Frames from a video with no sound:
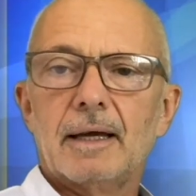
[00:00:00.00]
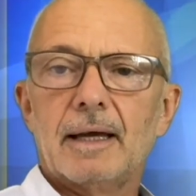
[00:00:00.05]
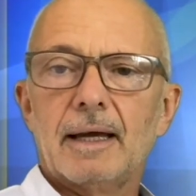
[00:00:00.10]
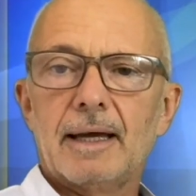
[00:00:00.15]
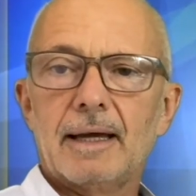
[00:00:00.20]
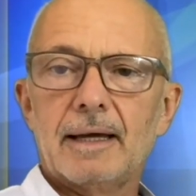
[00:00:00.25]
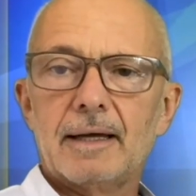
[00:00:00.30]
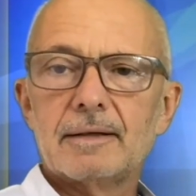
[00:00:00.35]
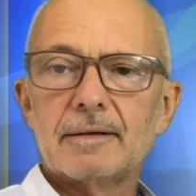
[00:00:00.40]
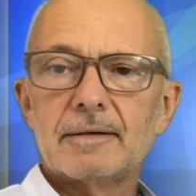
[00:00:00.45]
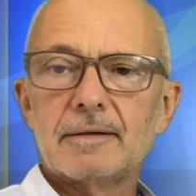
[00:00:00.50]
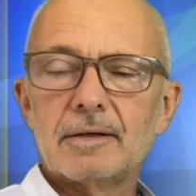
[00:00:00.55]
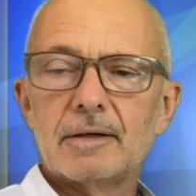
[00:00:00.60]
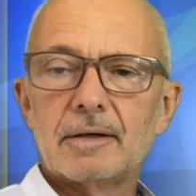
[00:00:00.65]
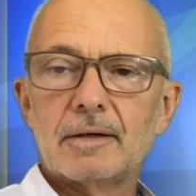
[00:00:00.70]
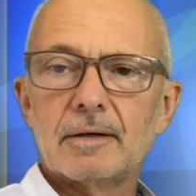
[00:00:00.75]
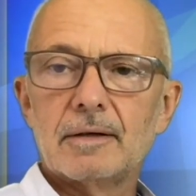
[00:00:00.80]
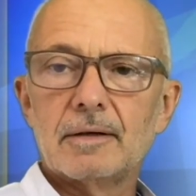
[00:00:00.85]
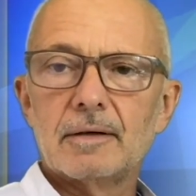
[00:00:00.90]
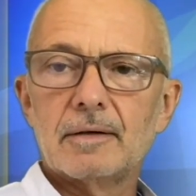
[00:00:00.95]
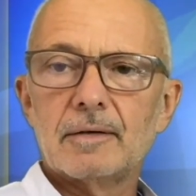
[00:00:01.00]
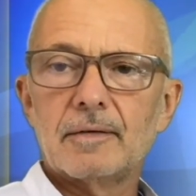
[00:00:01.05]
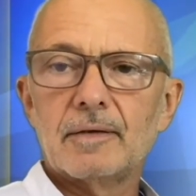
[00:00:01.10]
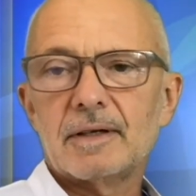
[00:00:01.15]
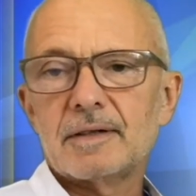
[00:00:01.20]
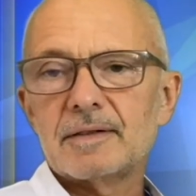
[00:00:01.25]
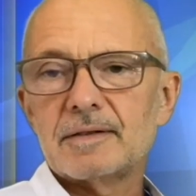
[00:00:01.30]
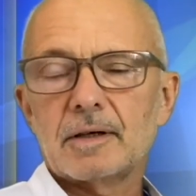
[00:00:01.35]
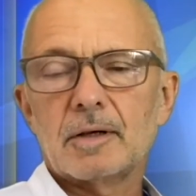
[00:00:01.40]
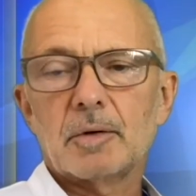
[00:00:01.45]
And
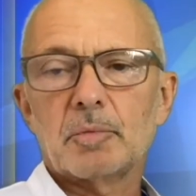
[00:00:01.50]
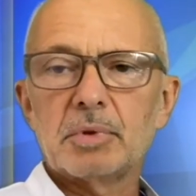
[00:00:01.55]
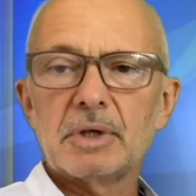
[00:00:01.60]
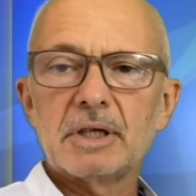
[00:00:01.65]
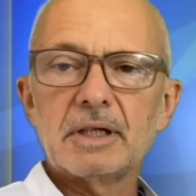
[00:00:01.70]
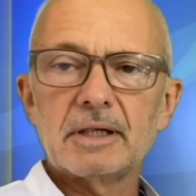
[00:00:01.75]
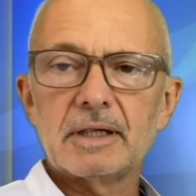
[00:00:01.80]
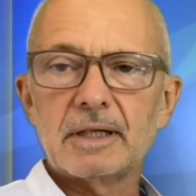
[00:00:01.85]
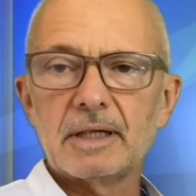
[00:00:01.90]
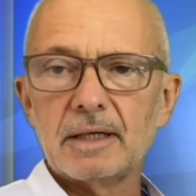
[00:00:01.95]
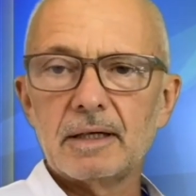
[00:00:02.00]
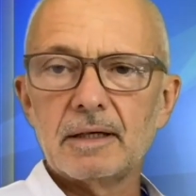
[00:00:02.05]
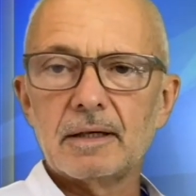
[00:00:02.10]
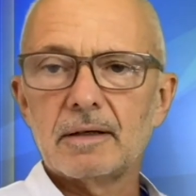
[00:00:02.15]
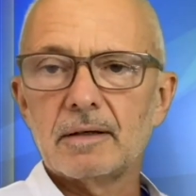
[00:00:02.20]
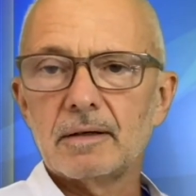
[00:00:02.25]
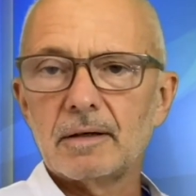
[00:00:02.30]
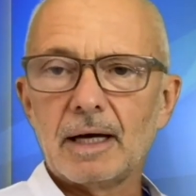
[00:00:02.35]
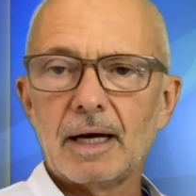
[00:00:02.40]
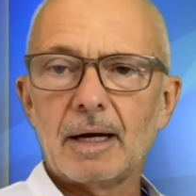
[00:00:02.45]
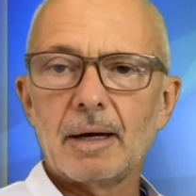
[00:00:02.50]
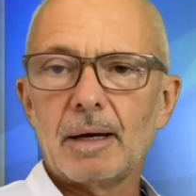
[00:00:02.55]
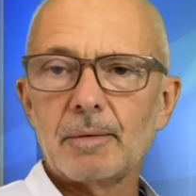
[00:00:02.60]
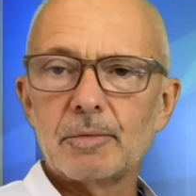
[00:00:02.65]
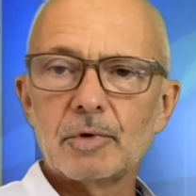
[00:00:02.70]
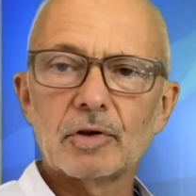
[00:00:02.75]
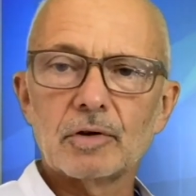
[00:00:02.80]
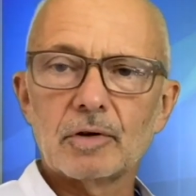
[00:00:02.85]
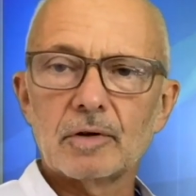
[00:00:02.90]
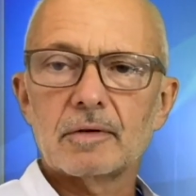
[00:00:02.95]
there is a completely, I'm
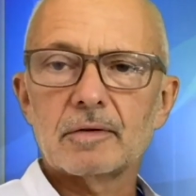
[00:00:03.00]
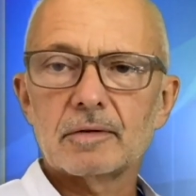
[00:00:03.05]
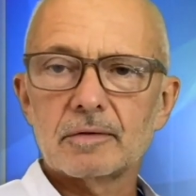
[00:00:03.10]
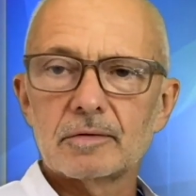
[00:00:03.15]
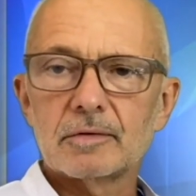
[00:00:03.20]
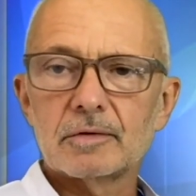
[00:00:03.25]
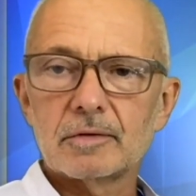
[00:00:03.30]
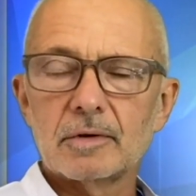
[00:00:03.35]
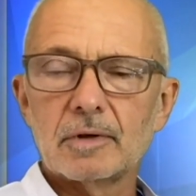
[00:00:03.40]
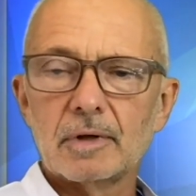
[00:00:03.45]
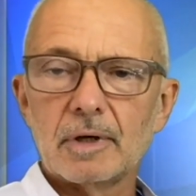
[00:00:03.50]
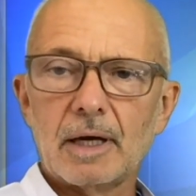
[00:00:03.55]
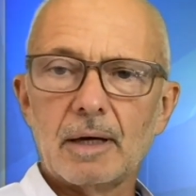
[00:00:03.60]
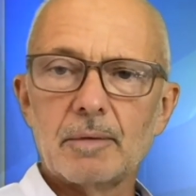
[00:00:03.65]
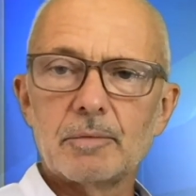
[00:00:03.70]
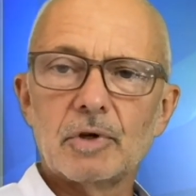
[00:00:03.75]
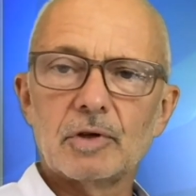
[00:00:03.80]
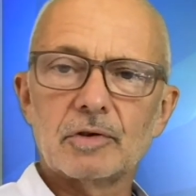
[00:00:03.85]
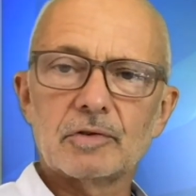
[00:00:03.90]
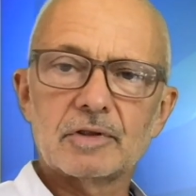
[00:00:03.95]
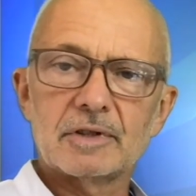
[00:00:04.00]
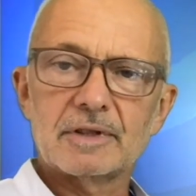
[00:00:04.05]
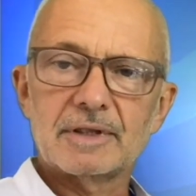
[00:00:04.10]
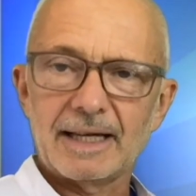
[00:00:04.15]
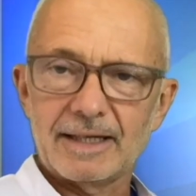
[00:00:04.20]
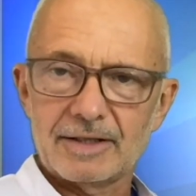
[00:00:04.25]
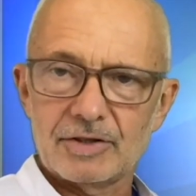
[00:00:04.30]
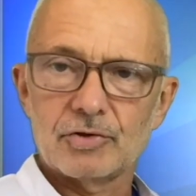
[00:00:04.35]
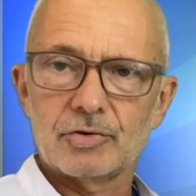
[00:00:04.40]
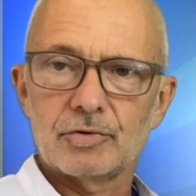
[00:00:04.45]
not
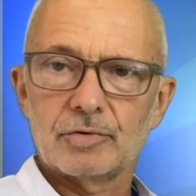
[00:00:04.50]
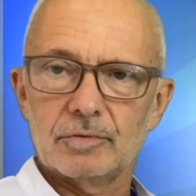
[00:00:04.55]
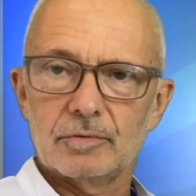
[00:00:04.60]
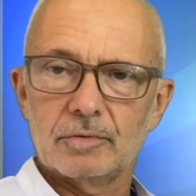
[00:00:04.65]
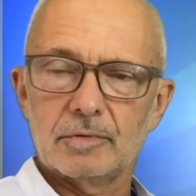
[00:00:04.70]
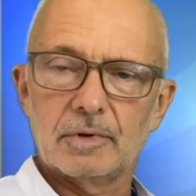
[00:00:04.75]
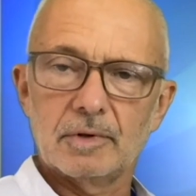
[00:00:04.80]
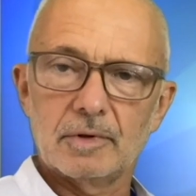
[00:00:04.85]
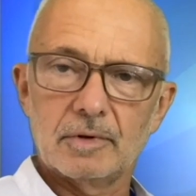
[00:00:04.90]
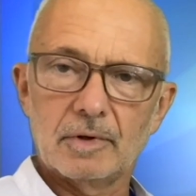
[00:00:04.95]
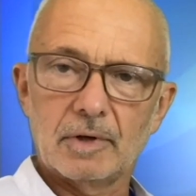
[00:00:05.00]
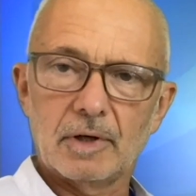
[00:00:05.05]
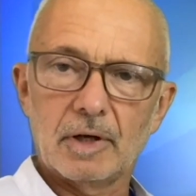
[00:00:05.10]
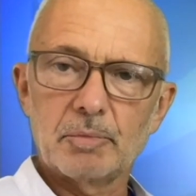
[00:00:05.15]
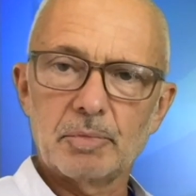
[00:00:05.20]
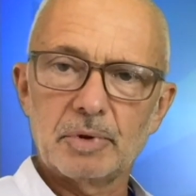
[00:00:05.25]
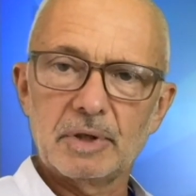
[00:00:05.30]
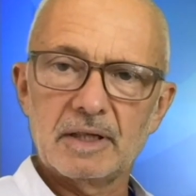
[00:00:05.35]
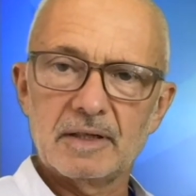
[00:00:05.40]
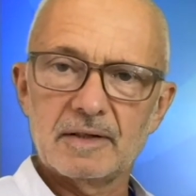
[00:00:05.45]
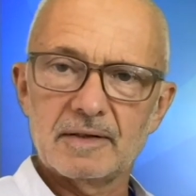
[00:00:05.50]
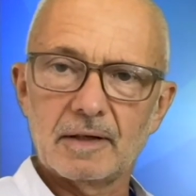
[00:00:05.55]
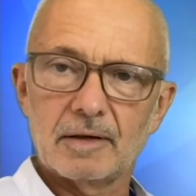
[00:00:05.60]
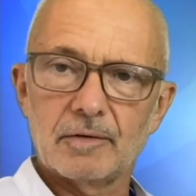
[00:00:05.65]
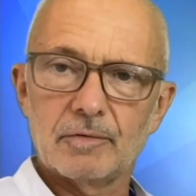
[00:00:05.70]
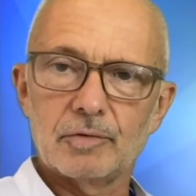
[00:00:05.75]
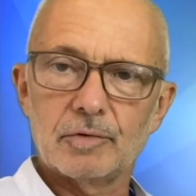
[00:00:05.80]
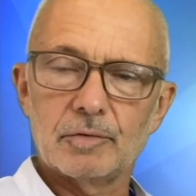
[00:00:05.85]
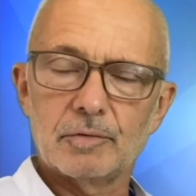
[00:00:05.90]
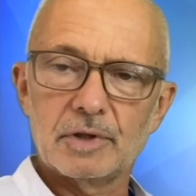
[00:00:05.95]
attached to the company
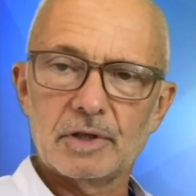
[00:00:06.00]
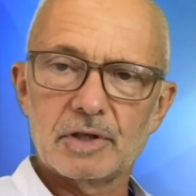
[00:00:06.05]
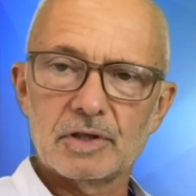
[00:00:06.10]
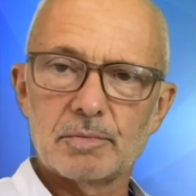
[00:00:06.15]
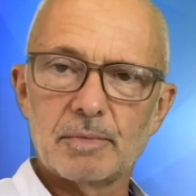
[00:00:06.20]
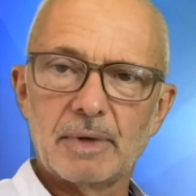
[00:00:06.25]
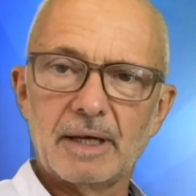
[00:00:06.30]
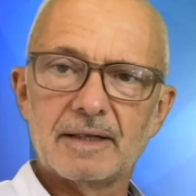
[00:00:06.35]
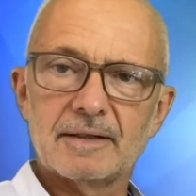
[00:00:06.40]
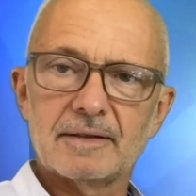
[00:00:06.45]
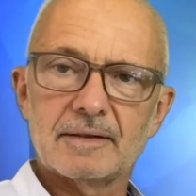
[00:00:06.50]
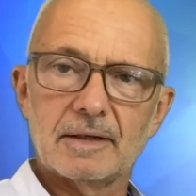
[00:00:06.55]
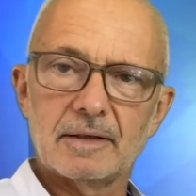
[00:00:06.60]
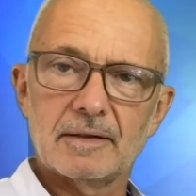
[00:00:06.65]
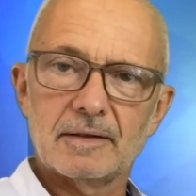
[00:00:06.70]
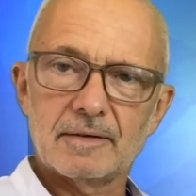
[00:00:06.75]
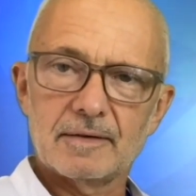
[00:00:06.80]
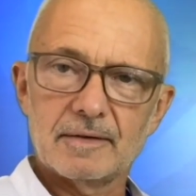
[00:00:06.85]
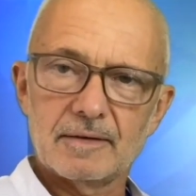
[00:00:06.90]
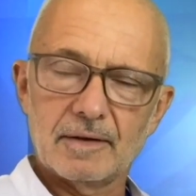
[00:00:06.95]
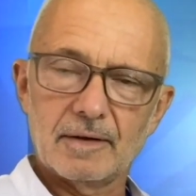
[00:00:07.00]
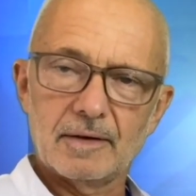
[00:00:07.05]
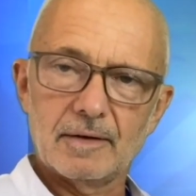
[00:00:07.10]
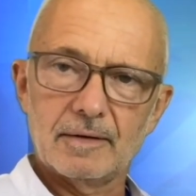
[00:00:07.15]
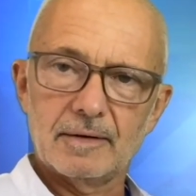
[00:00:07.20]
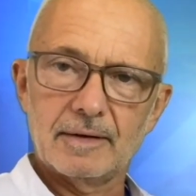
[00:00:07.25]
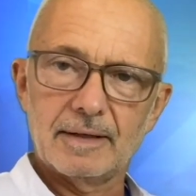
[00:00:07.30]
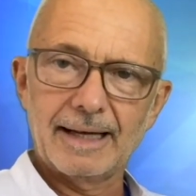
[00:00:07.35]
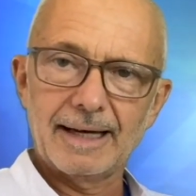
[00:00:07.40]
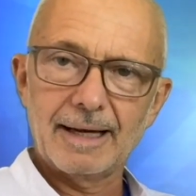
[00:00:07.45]
itself which makes this
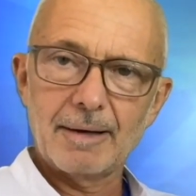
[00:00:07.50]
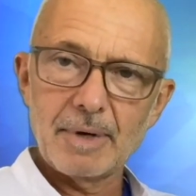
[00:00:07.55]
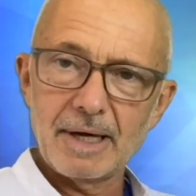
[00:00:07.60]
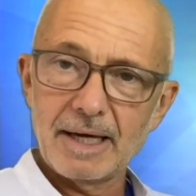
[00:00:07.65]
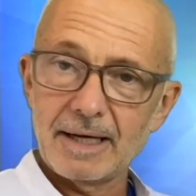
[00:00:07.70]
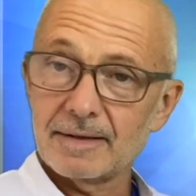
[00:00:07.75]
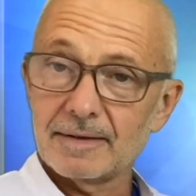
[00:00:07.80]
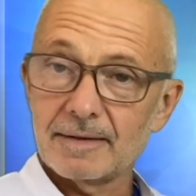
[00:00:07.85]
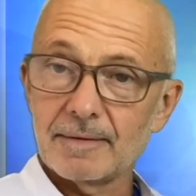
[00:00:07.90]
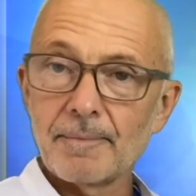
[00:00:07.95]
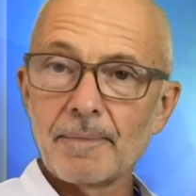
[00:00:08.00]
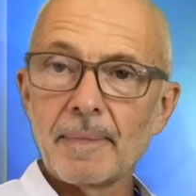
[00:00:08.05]
database.